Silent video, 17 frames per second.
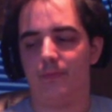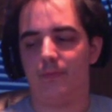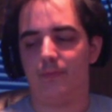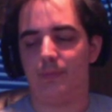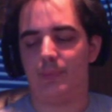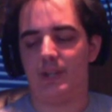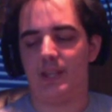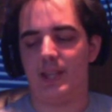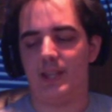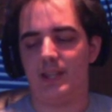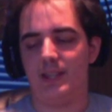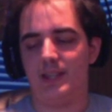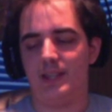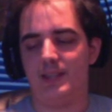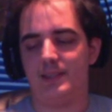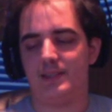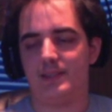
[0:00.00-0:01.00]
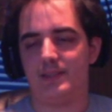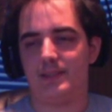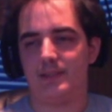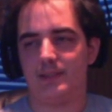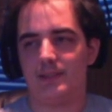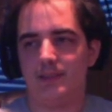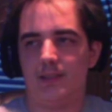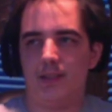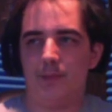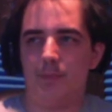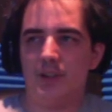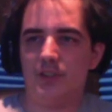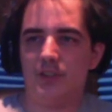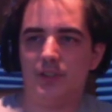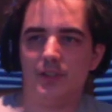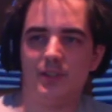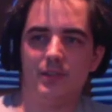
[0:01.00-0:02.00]
again, it's a
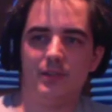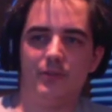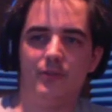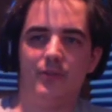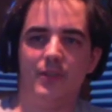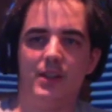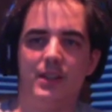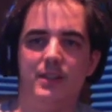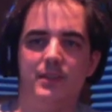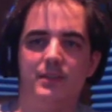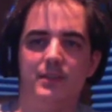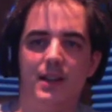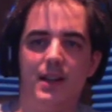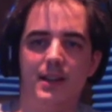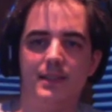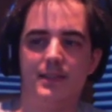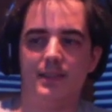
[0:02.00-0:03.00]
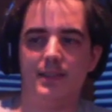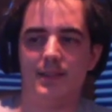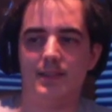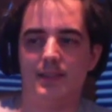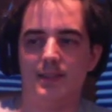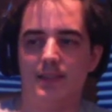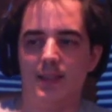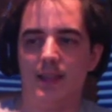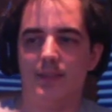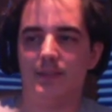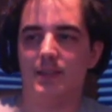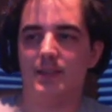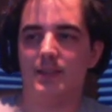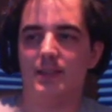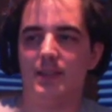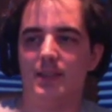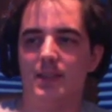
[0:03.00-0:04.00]
bunch of fucking nonsense to have to
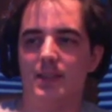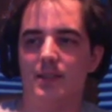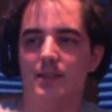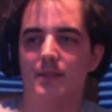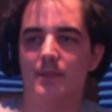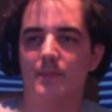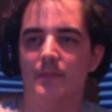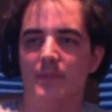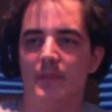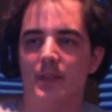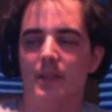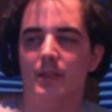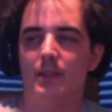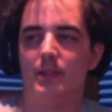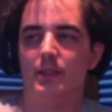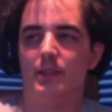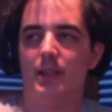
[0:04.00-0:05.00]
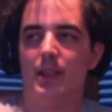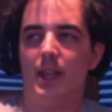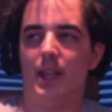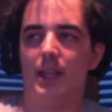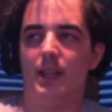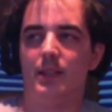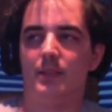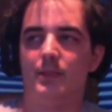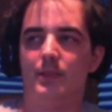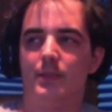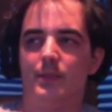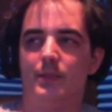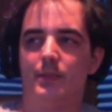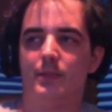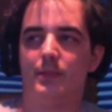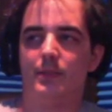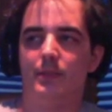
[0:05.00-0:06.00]
sit here and
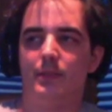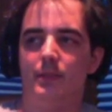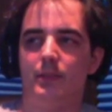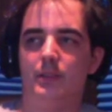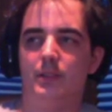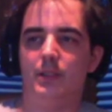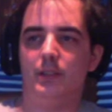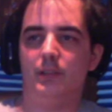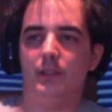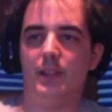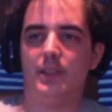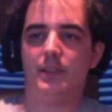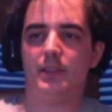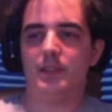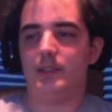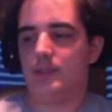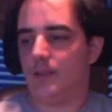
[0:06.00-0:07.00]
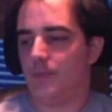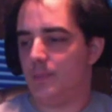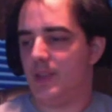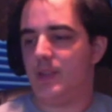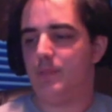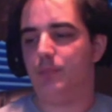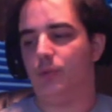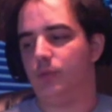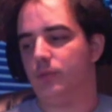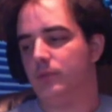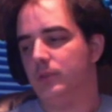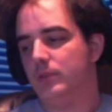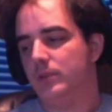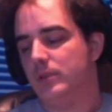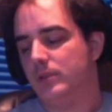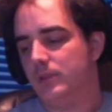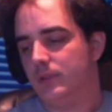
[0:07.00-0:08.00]
you listen to people
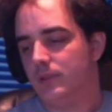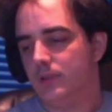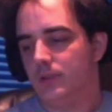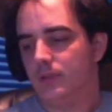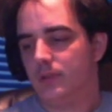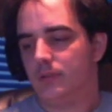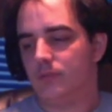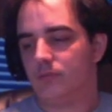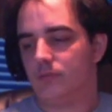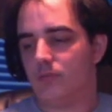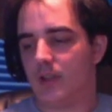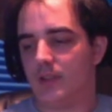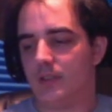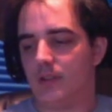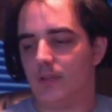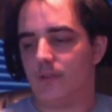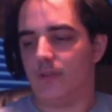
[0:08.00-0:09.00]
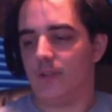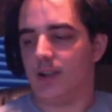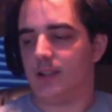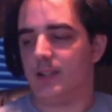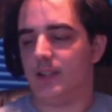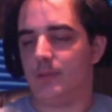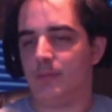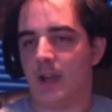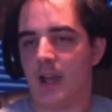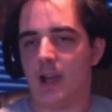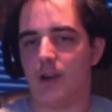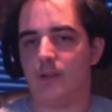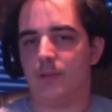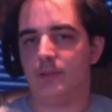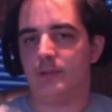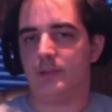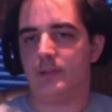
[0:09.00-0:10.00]
run their fucking
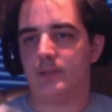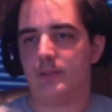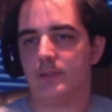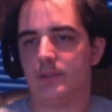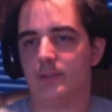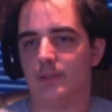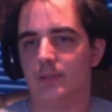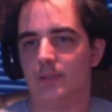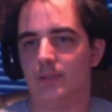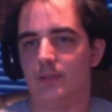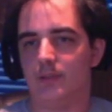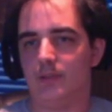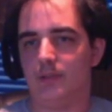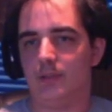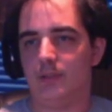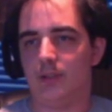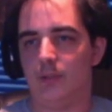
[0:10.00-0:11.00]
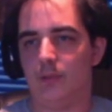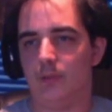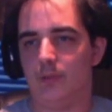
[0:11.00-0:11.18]
mouths, and I'm